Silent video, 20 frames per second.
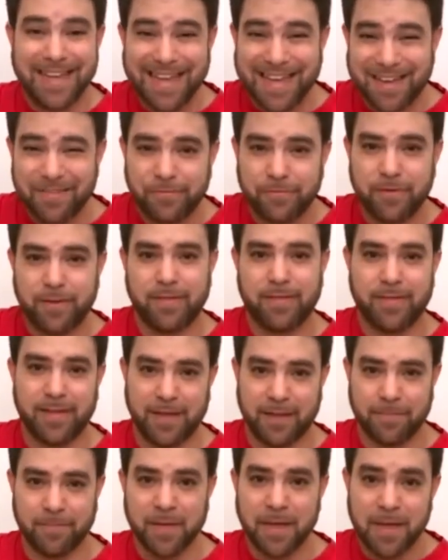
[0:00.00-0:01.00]

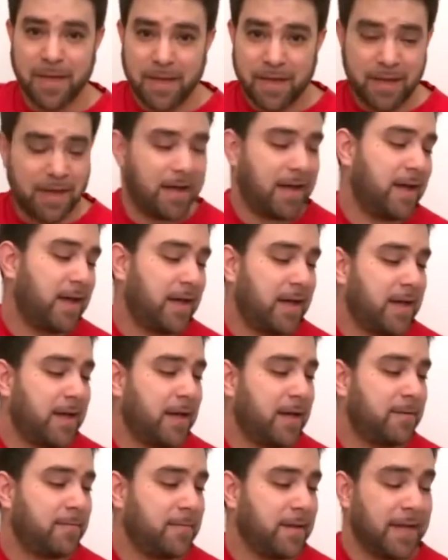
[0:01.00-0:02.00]
everything
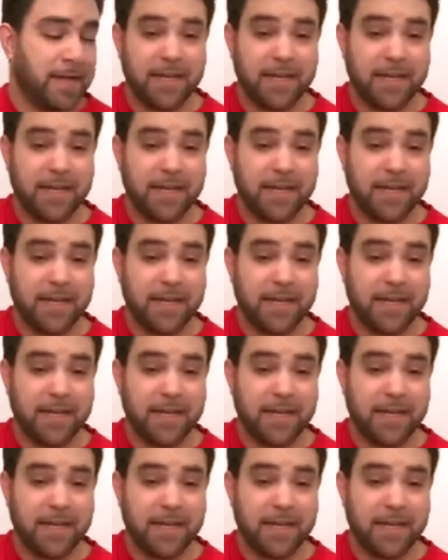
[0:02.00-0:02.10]
um,